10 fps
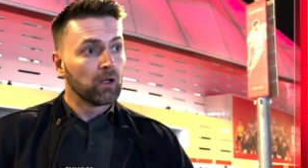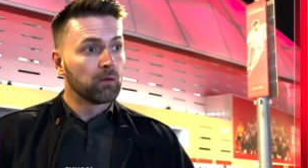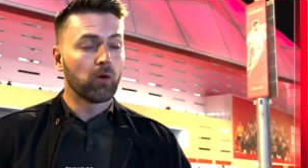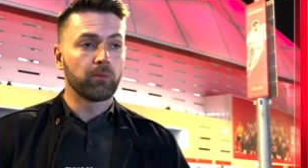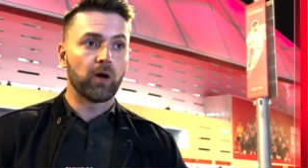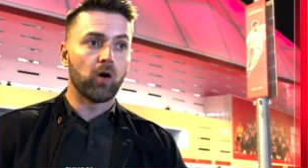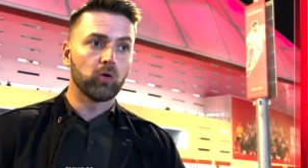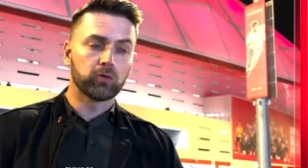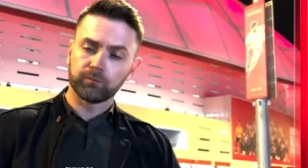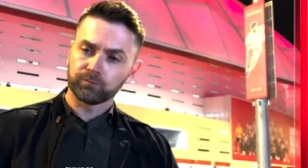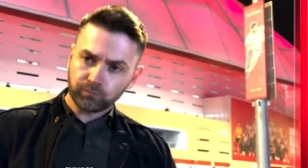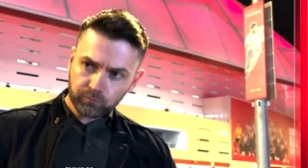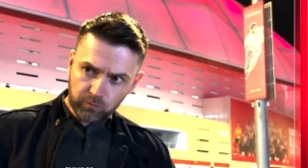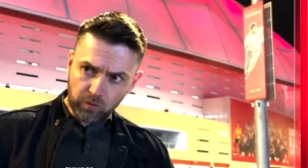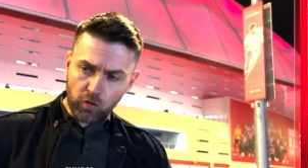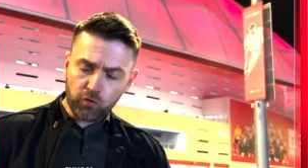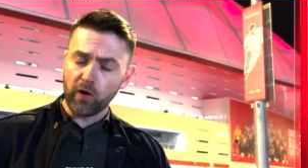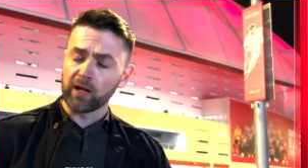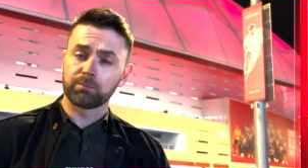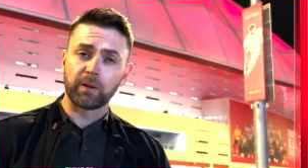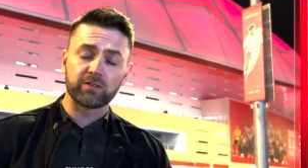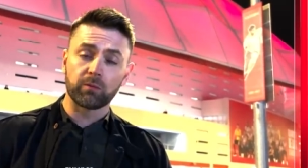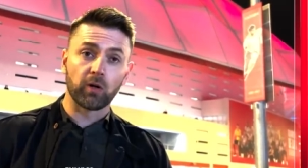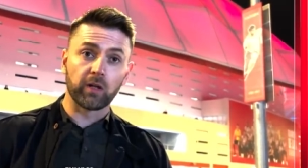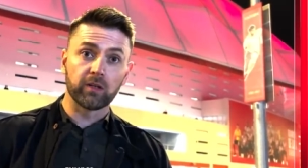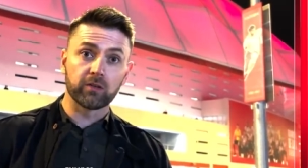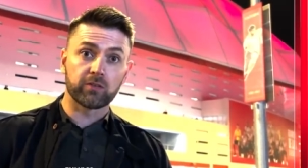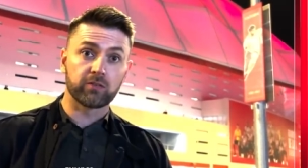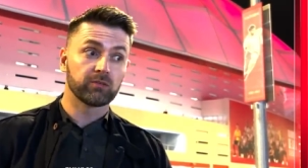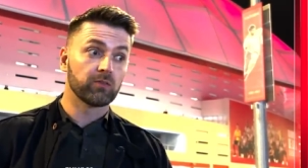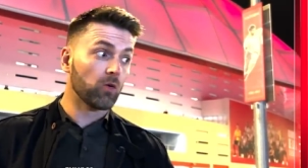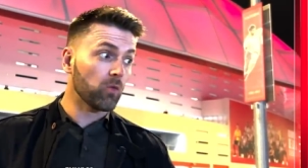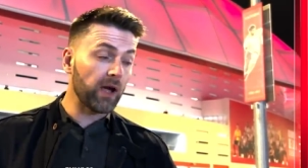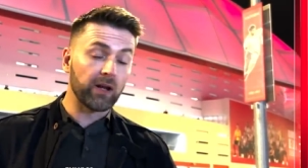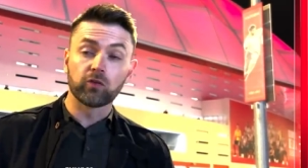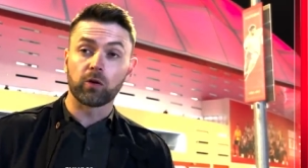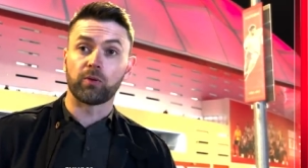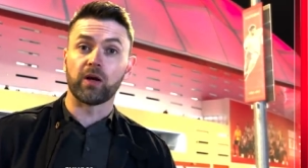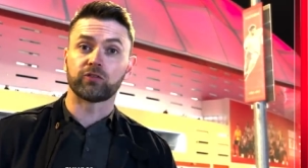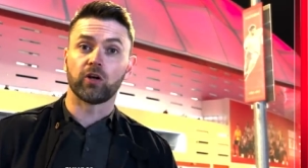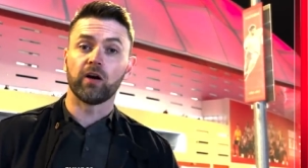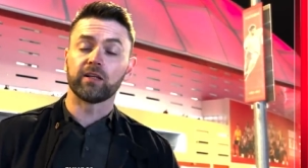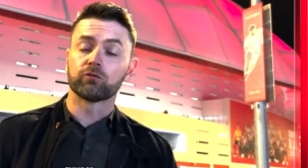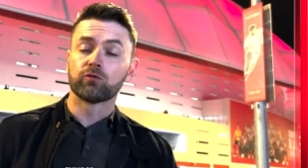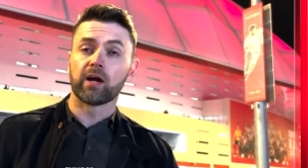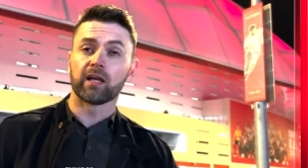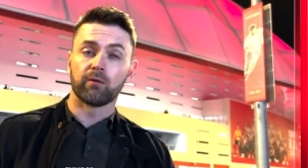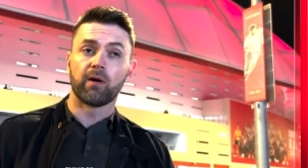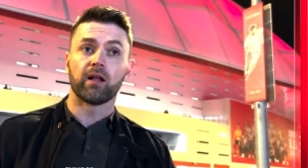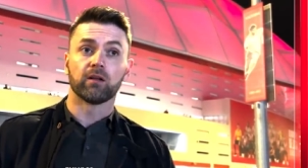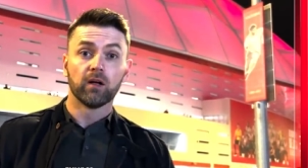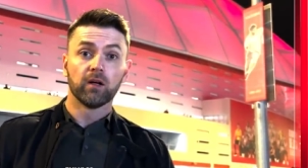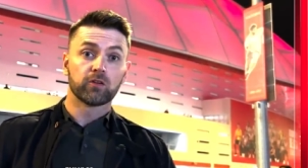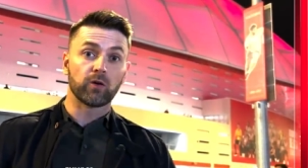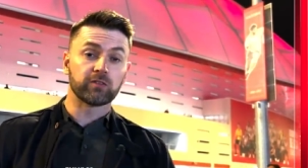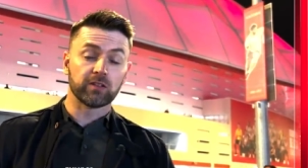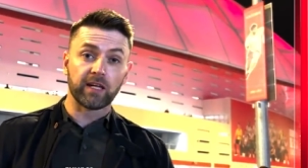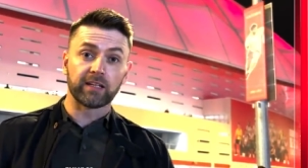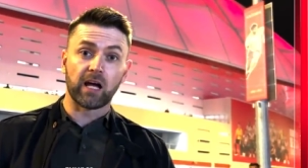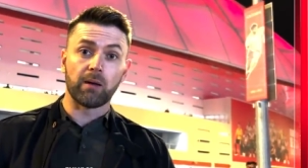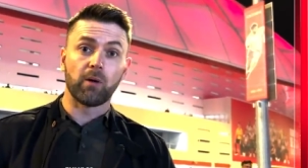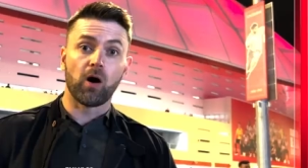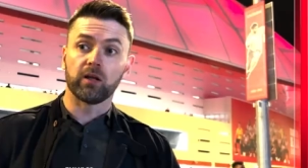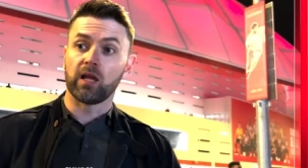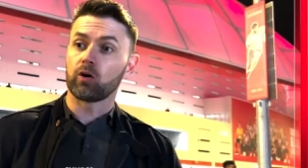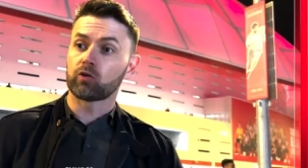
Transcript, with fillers: Lo and behold, Fred, piece of brilliance, went under pressure. He did really well to actually dig that ball out.